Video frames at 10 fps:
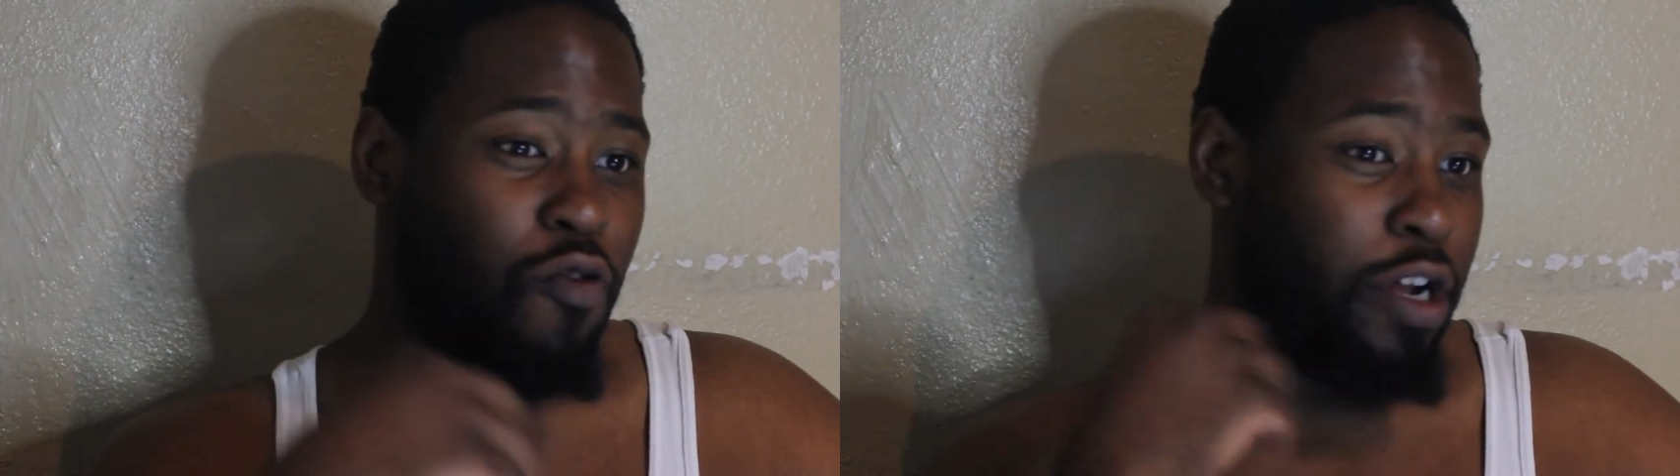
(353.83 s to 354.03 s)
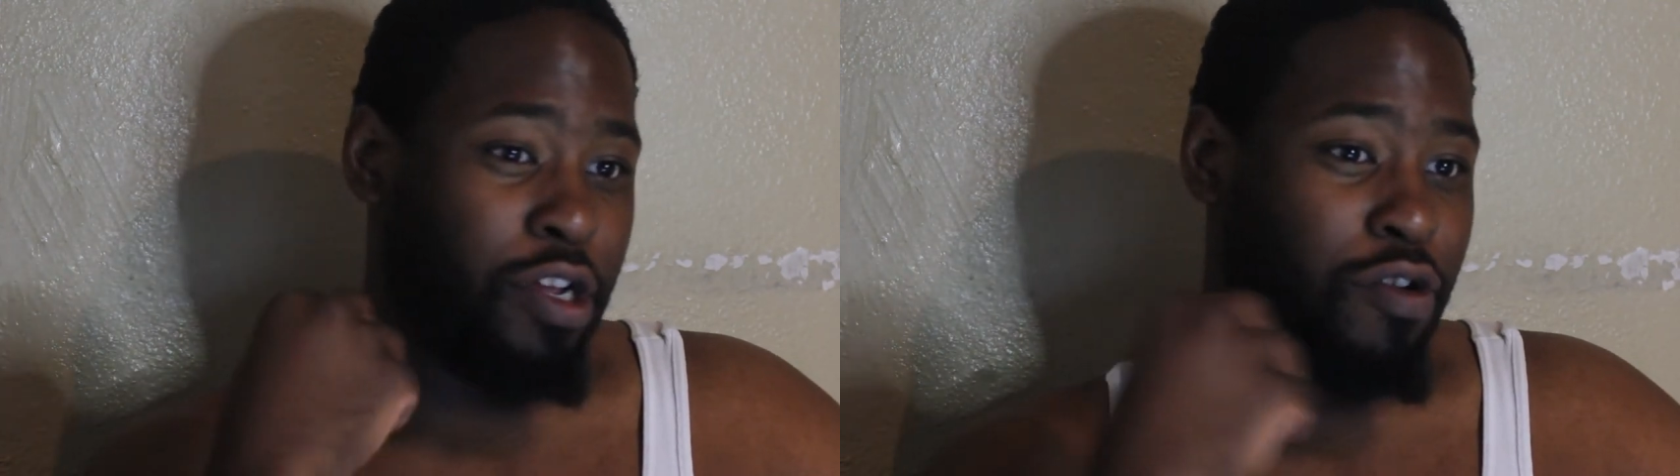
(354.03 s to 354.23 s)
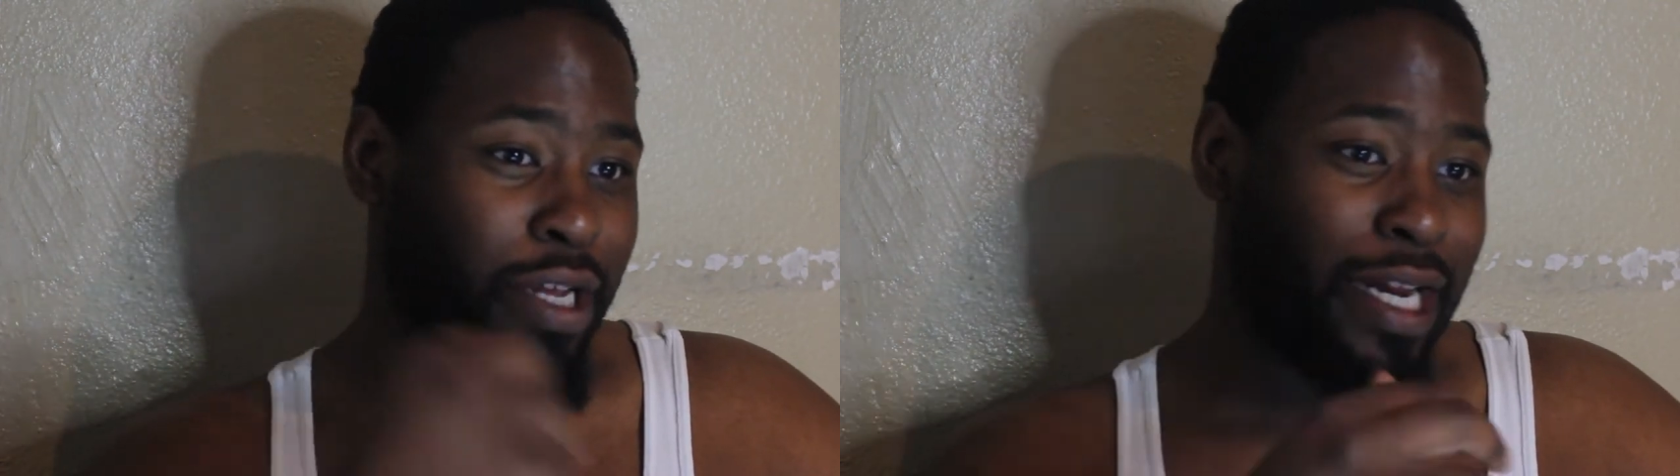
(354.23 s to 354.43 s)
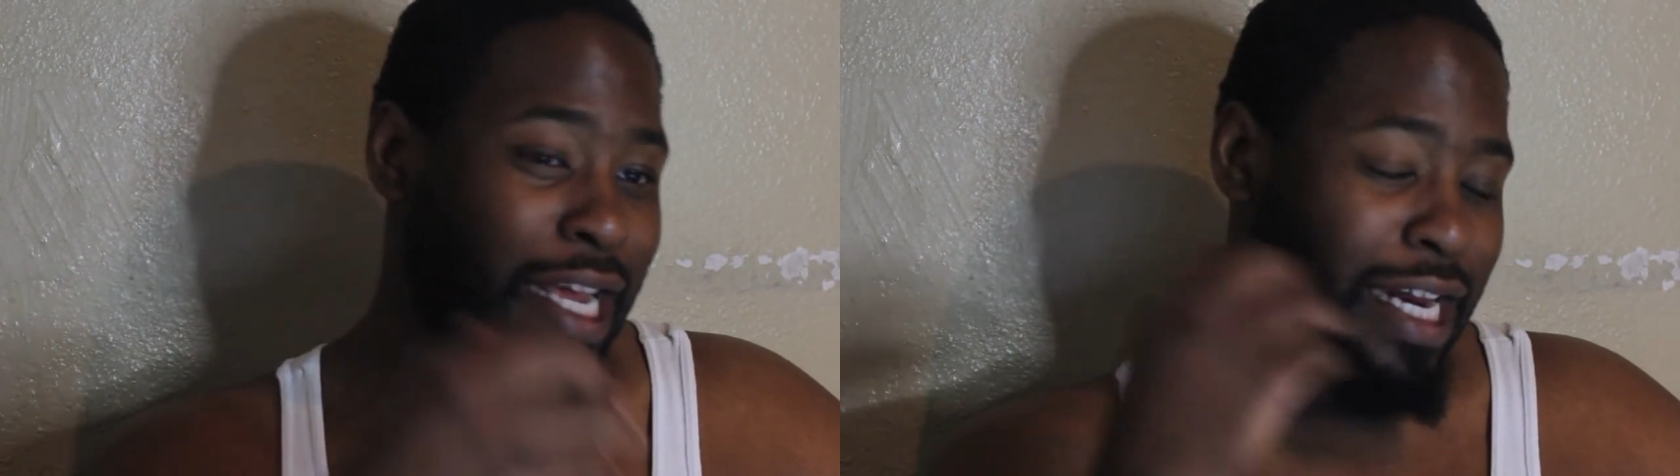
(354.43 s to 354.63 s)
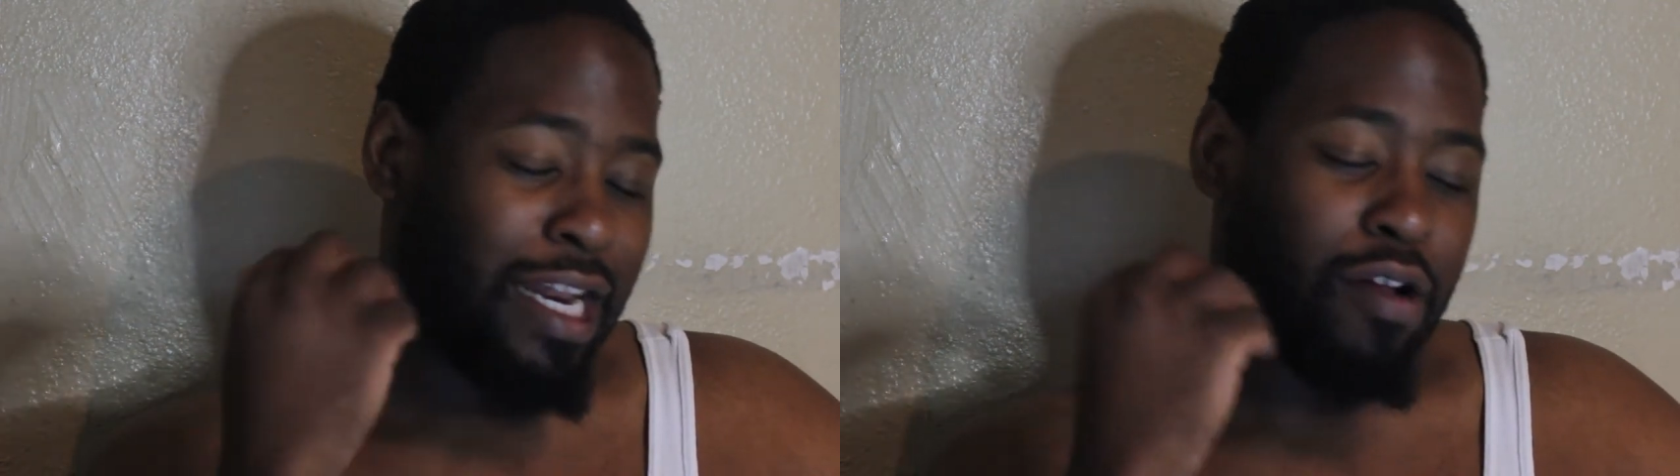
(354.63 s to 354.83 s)
or you gonna need
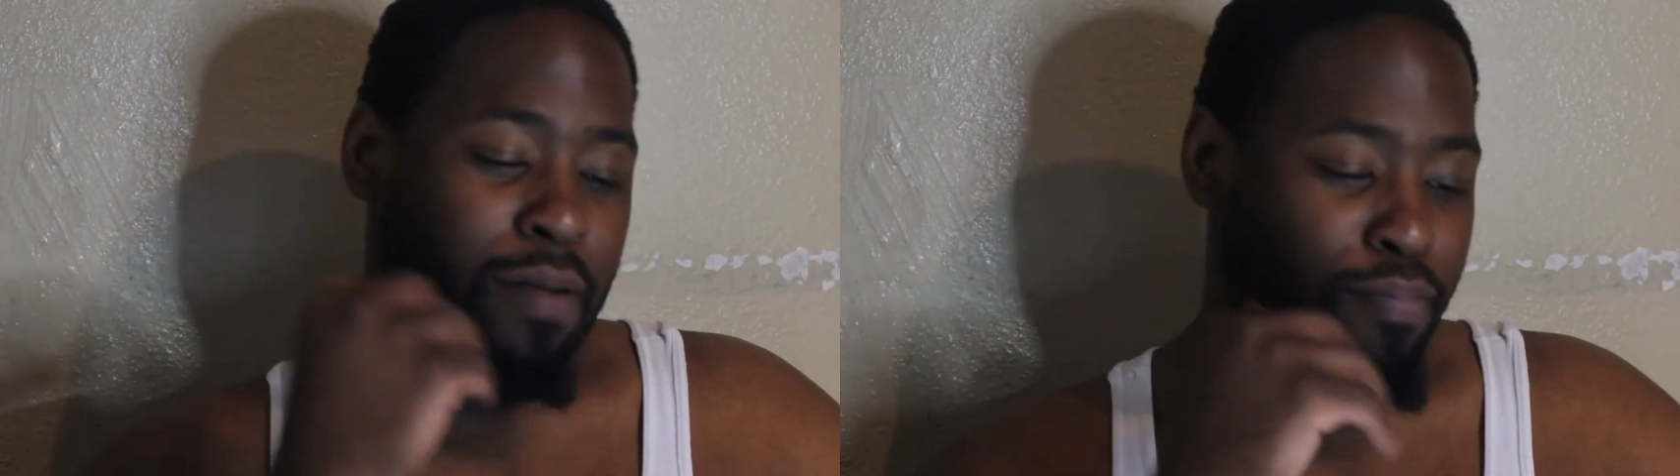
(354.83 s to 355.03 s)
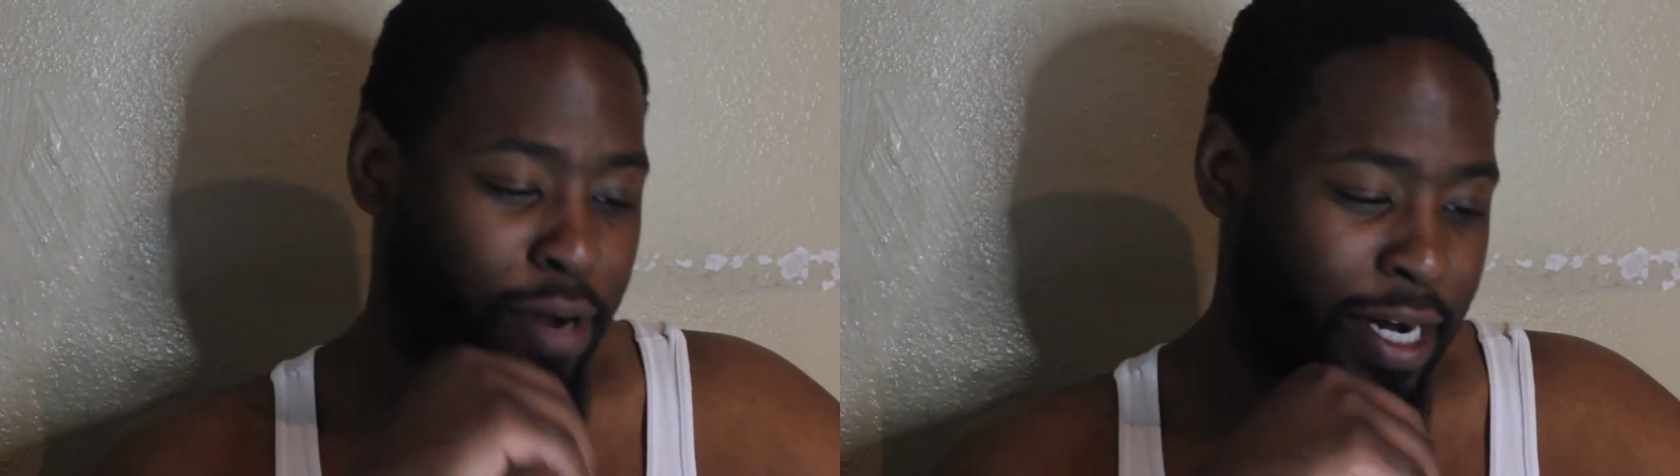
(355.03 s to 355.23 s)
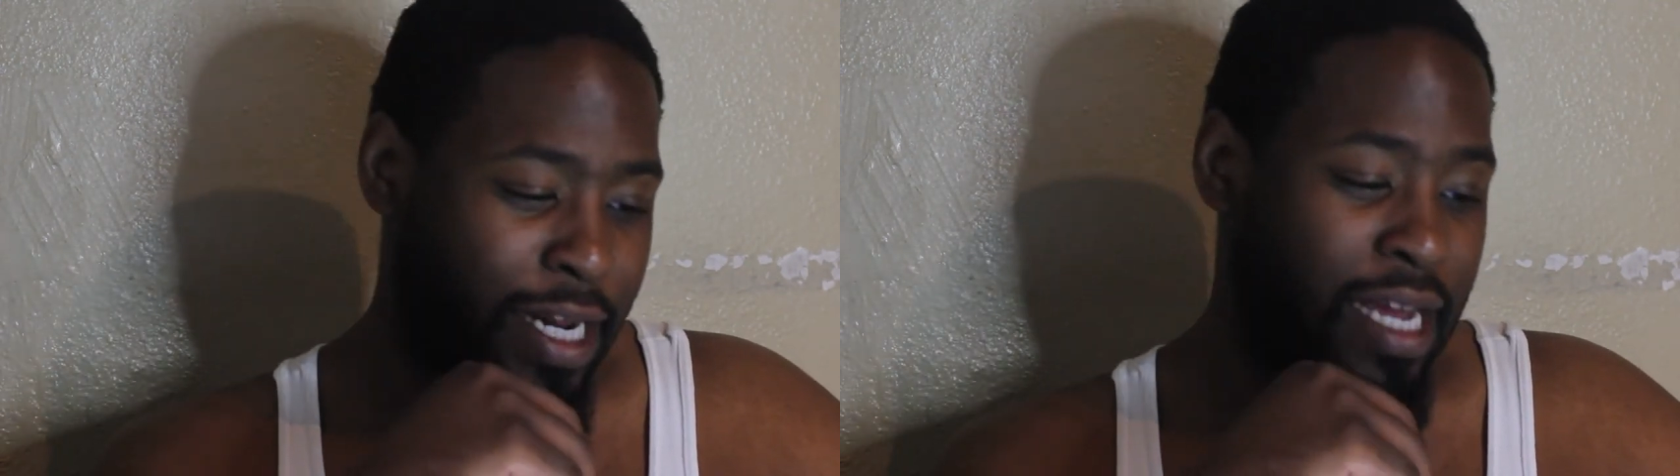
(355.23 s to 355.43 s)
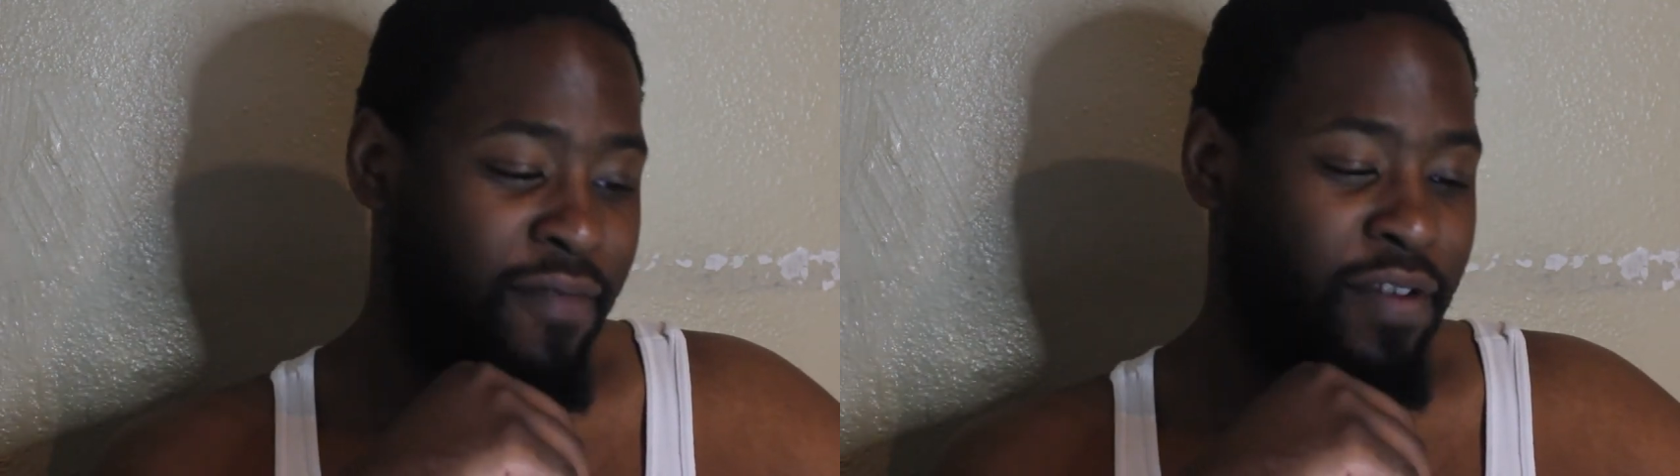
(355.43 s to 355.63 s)
like a lyric breakdown